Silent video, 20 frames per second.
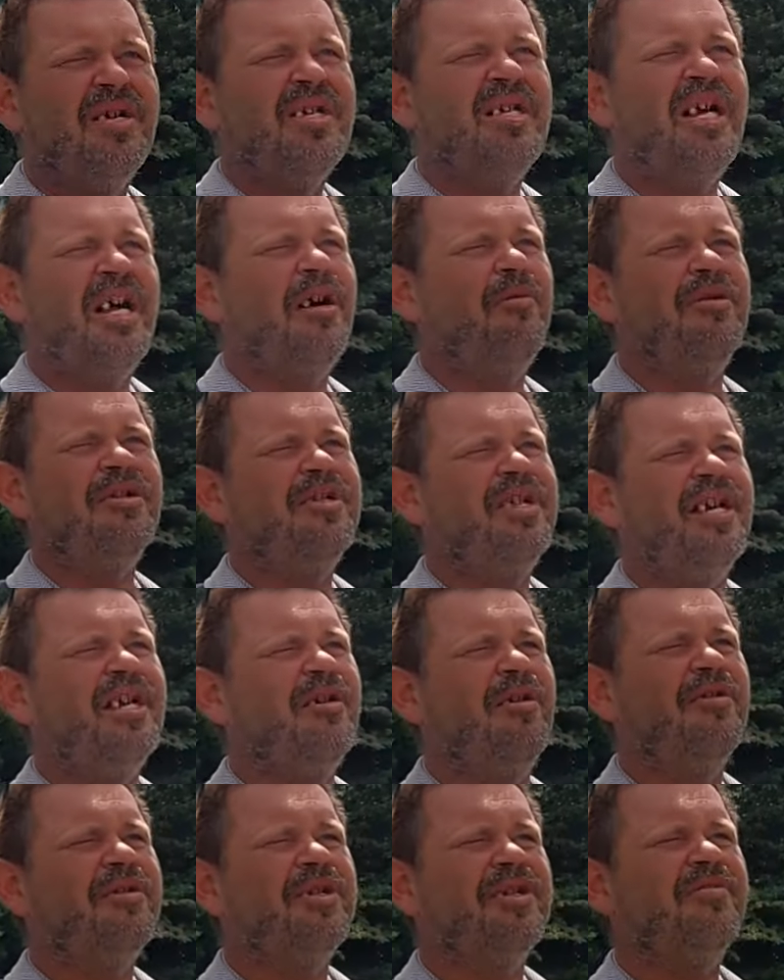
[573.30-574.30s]
Yeah, always, they
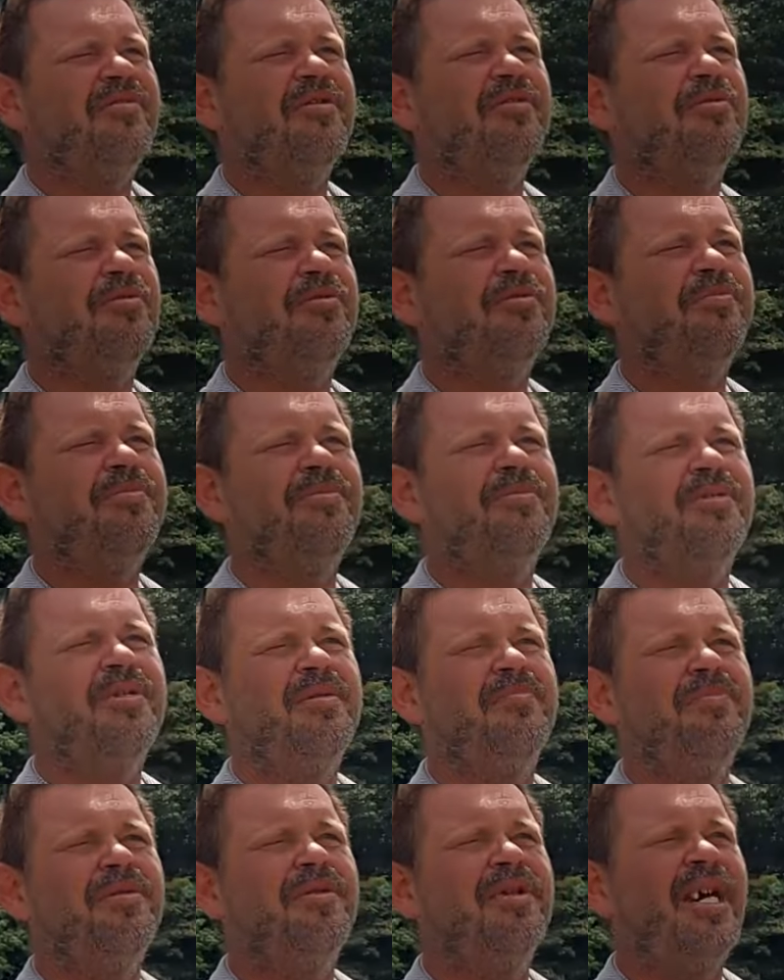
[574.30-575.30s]
always give you quarter
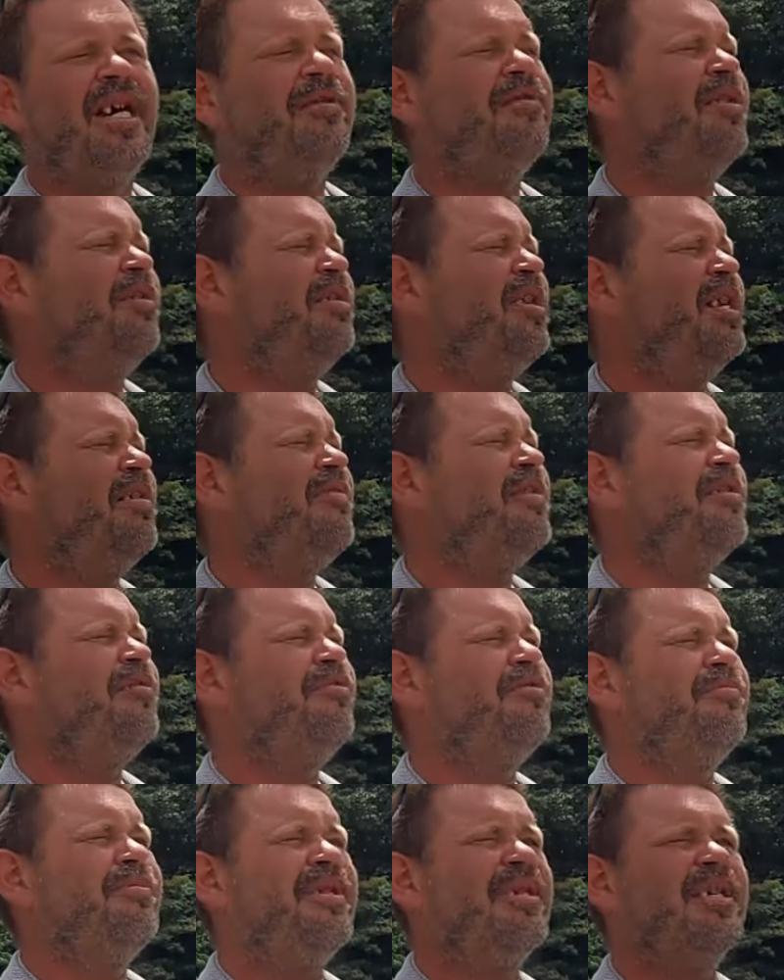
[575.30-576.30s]
pointed, but I'd rather have
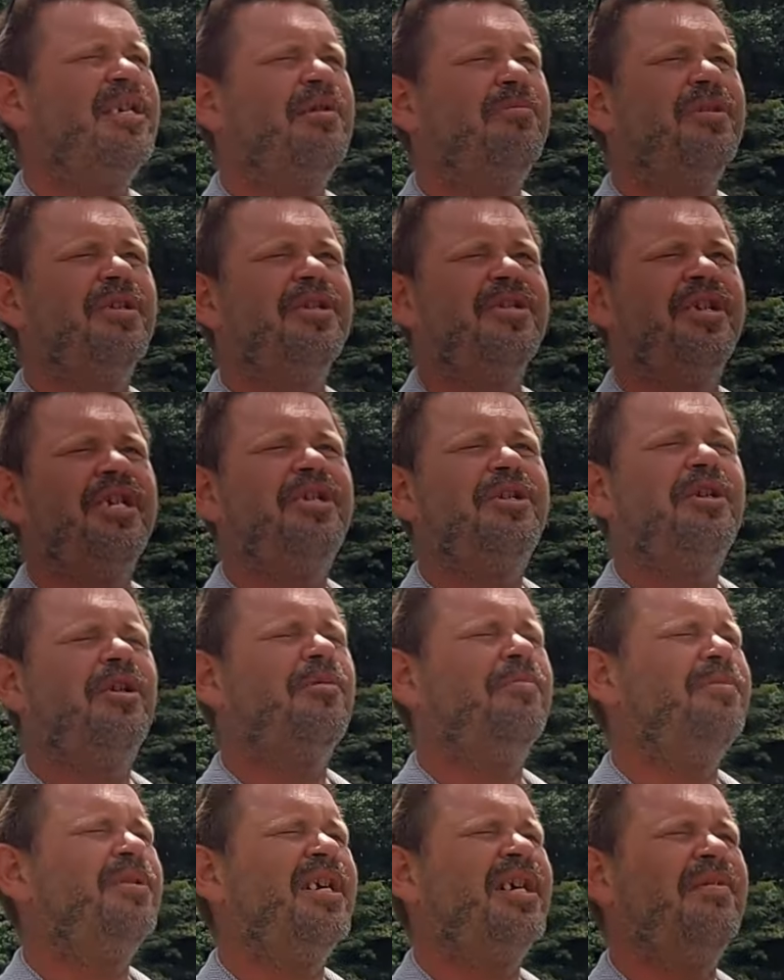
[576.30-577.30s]
Andrew Powell because he's
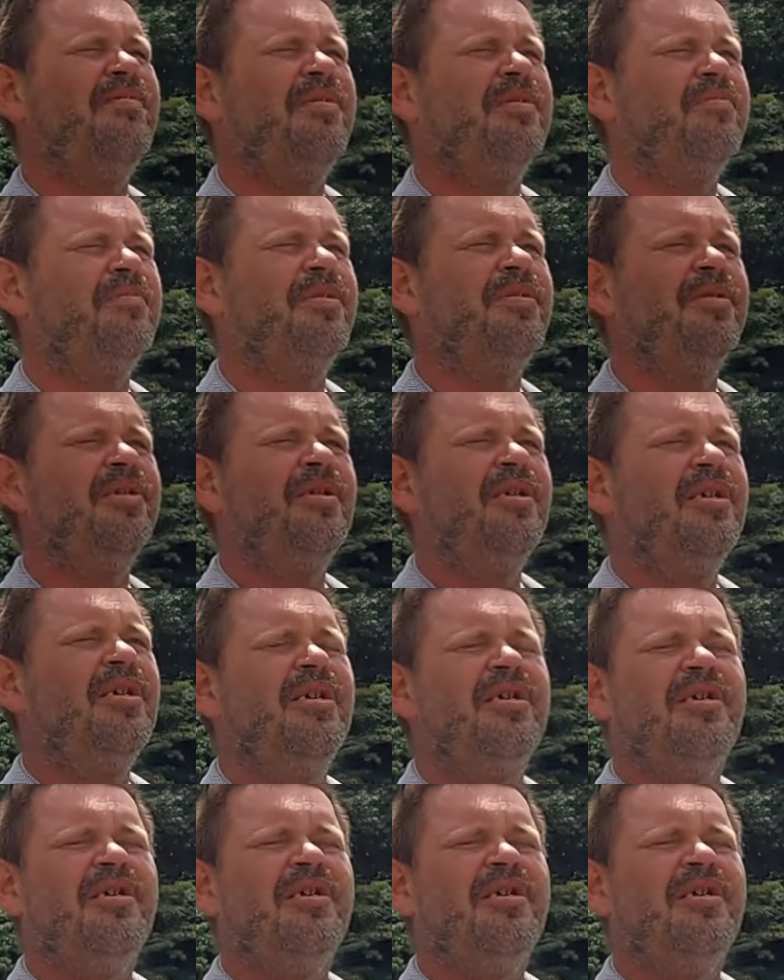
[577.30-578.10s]
gone private. But